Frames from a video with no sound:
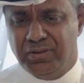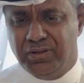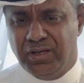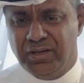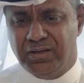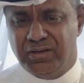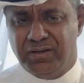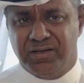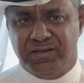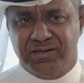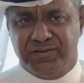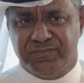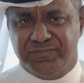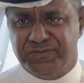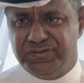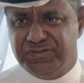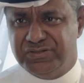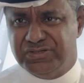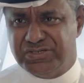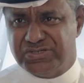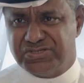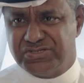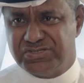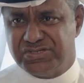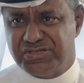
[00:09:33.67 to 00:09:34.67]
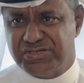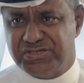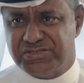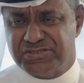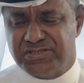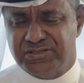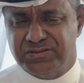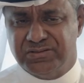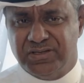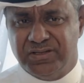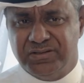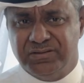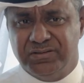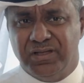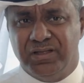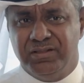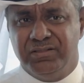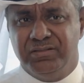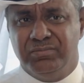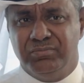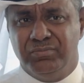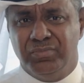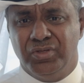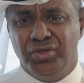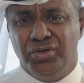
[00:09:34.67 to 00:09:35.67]
a lot of industries,
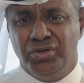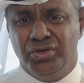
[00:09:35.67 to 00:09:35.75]
and